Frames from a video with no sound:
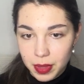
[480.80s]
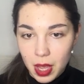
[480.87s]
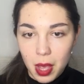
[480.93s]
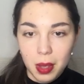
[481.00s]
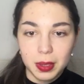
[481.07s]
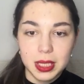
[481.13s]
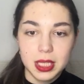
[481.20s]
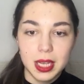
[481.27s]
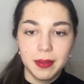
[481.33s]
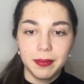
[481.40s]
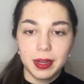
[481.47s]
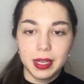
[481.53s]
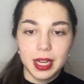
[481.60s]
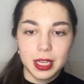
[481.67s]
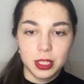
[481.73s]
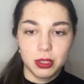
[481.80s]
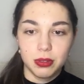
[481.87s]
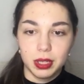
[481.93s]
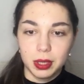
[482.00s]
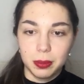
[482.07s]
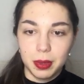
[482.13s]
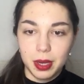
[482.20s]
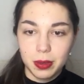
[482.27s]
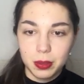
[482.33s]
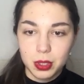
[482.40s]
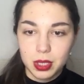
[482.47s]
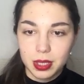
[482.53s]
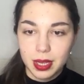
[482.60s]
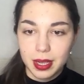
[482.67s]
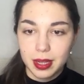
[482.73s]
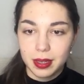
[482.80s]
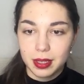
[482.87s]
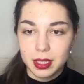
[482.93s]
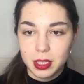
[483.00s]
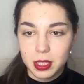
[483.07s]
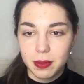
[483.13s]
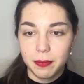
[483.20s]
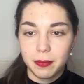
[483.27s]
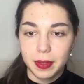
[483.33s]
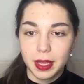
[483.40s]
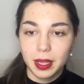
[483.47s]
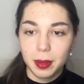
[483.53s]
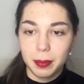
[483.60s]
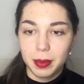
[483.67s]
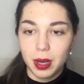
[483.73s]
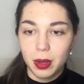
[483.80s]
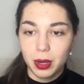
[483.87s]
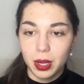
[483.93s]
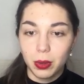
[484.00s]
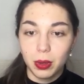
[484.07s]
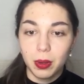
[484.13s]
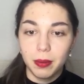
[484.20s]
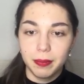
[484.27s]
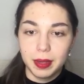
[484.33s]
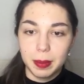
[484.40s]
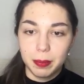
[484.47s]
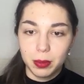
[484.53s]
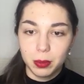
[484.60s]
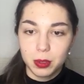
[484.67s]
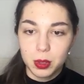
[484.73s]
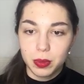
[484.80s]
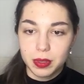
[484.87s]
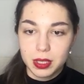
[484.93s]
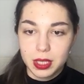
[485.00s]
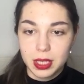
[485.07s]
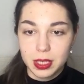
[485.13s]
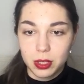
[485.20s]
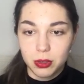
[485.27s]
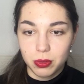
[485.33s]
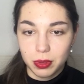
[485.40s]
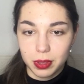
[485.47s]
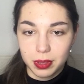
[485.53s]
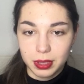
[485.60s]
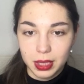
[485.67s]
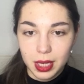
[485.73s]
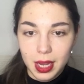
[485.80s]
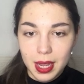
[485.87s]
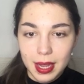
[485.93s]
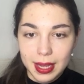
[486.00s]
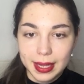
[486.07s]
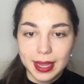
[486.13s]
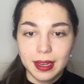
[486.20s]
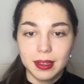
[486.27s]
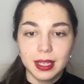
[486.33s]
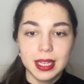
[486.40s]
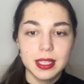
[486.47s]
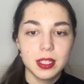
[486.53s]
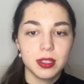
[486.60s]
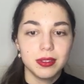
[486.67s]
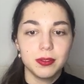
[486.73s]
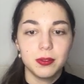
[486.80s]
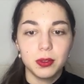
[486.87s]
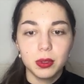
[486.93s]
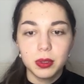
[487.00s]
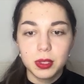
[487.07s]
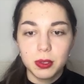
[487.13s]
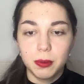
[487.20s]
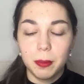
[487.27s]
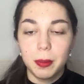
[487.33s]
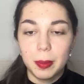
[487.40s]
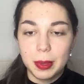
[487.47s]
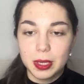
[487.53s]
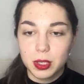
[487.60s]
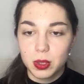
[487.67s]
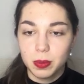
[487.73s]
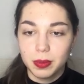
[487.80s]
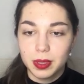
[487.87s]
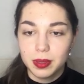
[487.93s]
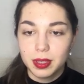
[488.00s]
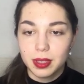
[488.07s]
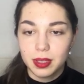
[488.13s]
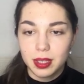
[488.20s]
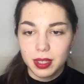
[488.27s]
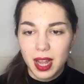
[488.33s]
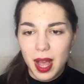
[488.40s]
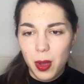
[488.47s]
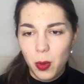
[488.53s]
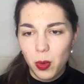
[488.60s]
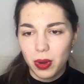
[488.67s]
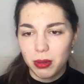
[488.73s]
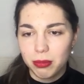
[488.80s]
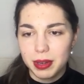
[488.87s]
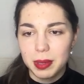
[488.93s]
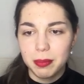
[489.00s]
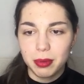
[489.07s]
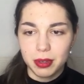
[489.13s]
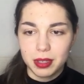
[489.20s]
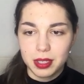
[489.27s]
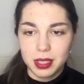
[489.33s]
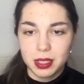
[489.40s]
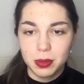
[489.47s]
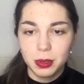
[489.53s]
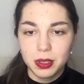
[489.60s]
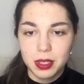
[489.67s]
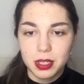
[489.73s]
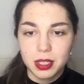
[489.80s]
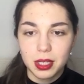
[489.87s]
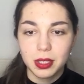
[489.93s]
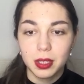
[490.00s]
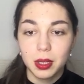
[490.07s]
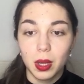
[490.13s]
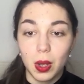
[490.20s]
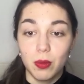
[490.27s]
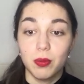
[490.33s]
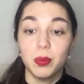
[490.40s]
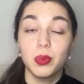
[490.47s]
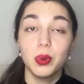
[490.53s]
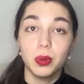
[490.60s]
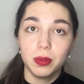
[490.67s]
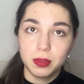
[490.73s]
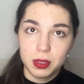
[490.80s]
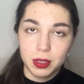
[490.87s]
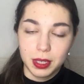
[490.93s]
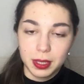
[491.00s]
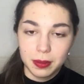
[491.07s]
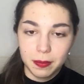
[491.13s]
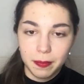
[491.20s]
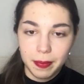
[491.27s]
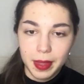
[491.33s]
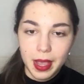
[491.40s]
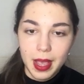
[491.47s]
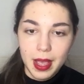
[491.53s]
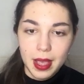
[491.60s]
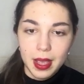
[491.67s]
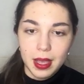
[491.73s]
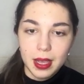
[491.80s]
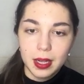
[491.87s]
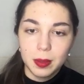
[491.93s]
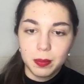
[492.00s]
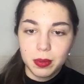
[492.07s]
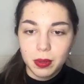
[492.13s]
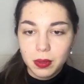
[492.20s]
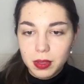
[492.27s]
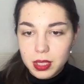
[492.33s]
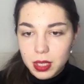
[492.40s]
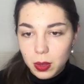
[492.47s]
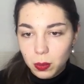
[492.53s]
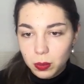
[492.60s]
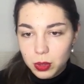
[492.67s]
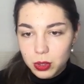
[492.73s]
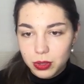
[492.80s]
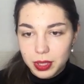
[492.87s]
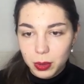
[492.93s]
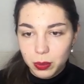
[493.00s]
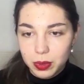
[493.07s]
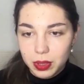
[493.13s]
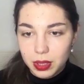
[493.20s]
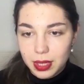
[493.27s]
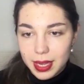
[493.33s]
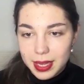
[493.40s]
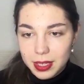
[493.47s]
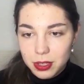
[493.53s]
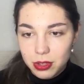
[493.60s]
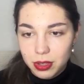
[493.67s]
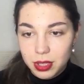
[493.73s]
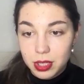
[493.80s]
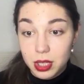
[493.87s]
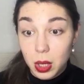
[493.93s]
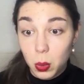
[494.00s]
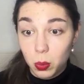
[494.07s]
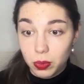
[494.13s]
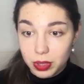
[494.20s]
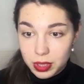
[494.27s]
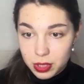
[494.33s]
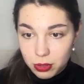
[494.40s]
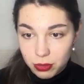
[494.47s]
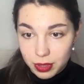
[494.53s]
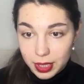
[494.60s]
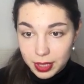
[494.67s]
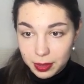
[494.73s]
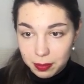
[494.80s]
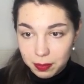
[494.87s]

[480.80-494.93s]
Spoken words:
Let's set the next trade amount and let's think about how long the bulls will stay stronger. Again, let's refer to the momentum. Low green bars, a typical signal of bull trend. In a prolonged downward trend, we'll enter a downward trade.